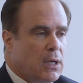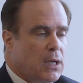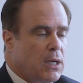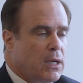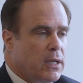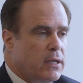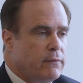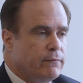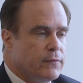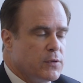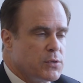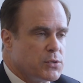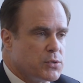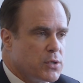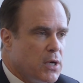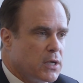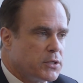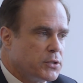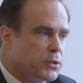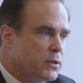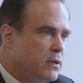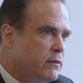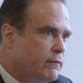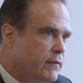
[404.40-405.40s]

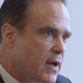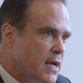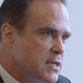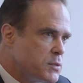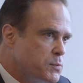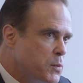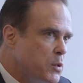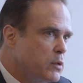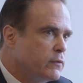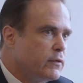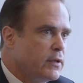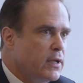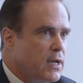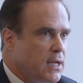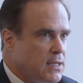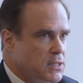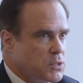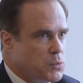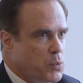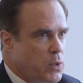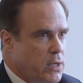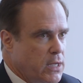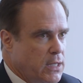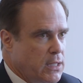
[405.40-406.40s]
infrastructure investment over the next
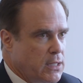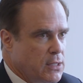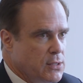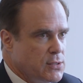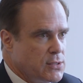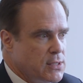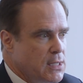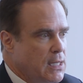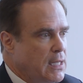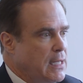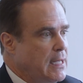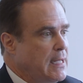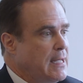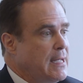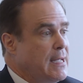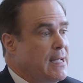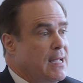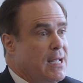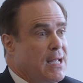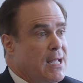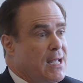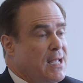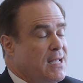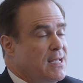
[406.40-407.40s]
20 years,
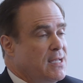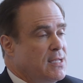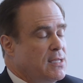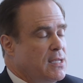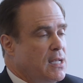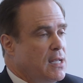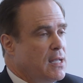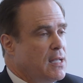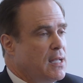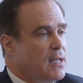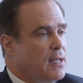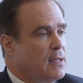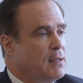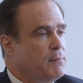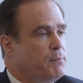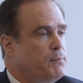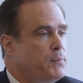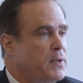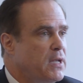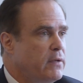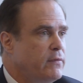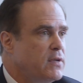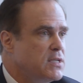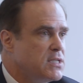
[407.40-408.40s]

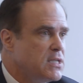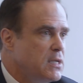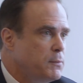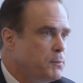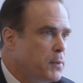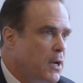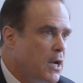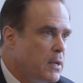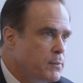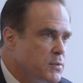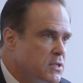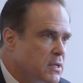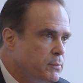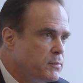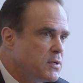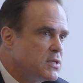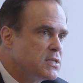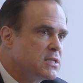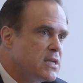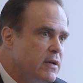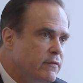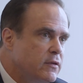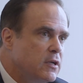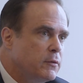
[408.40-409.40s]
PVC pipe's up to
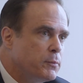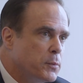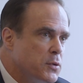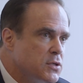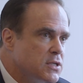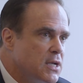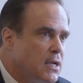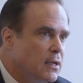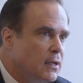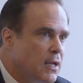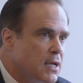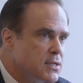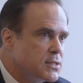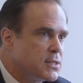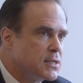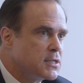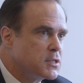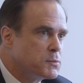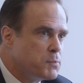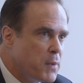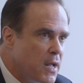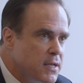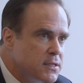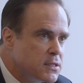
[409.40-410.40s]
70% less
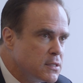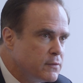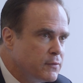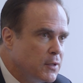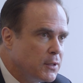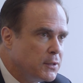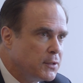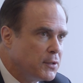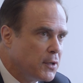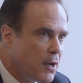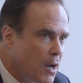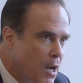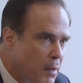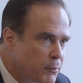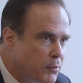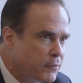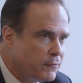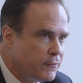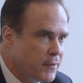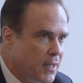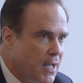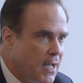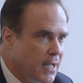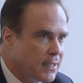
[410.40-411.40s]
expensive on top
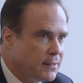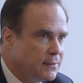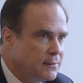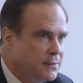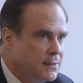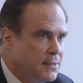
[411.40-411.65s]
of that.